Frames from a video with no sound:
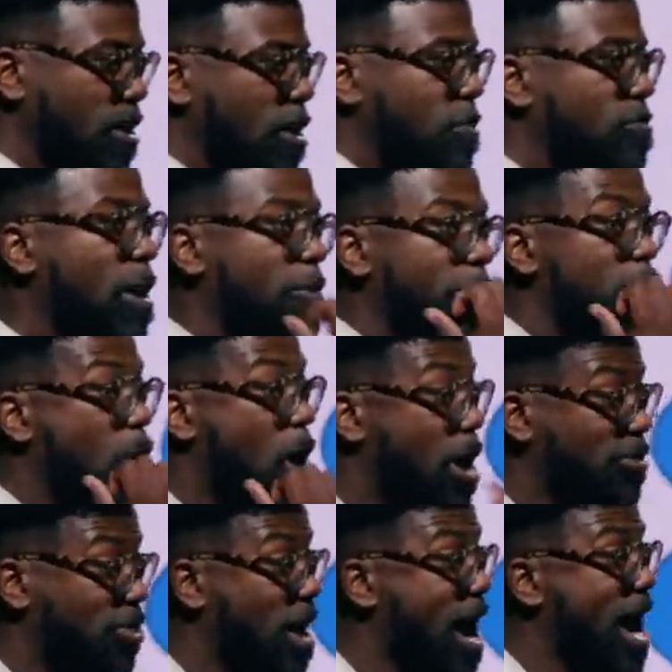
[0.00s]
Right where you are
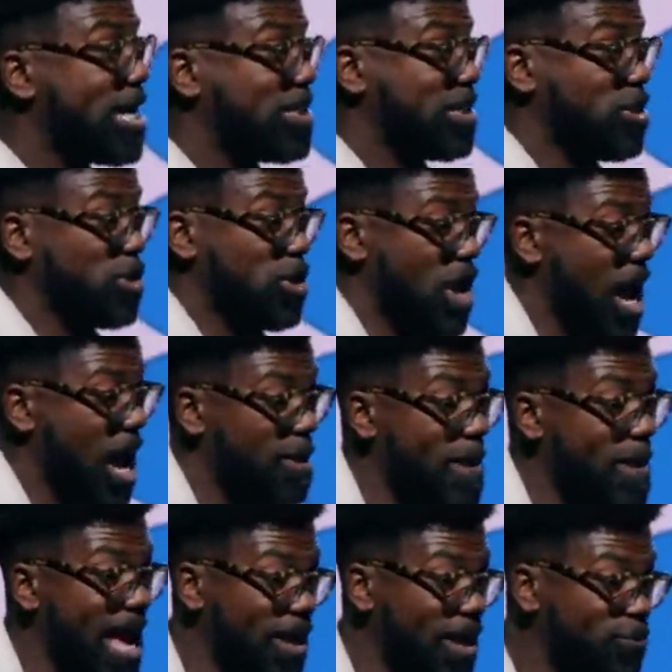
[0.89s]
with your eyes closed and your head
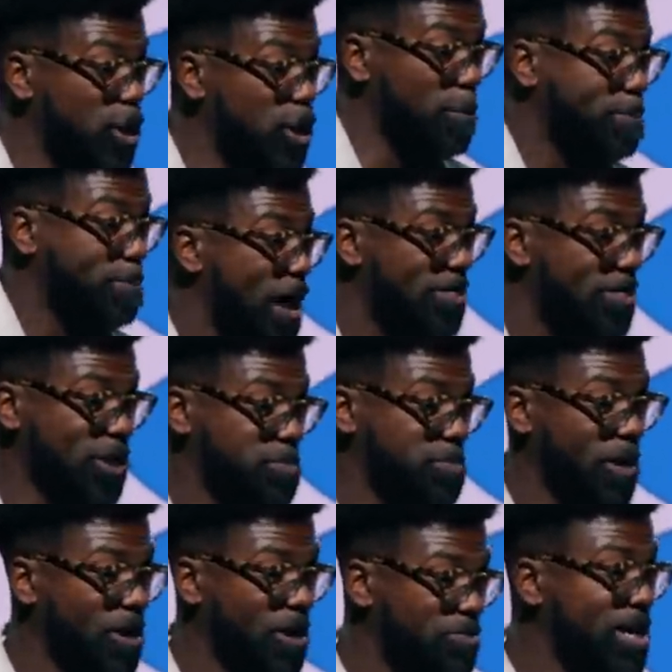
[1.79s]
bowed, if you could pray this
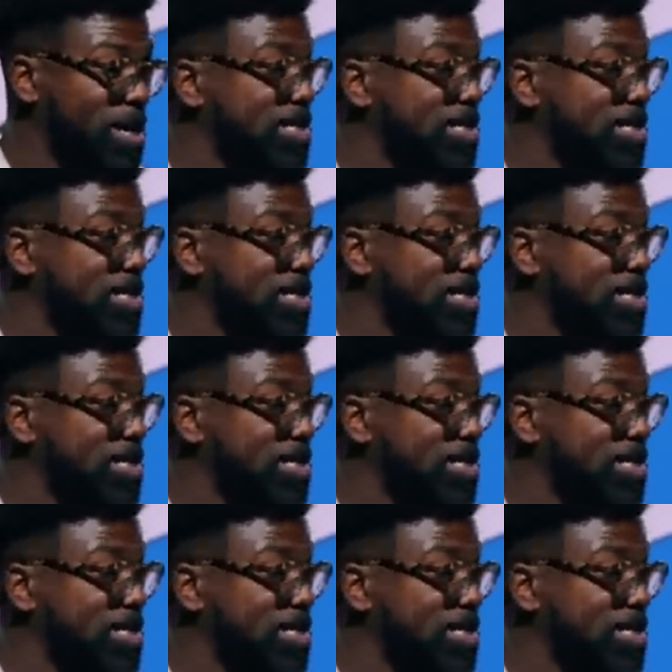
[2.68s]
prayer with me,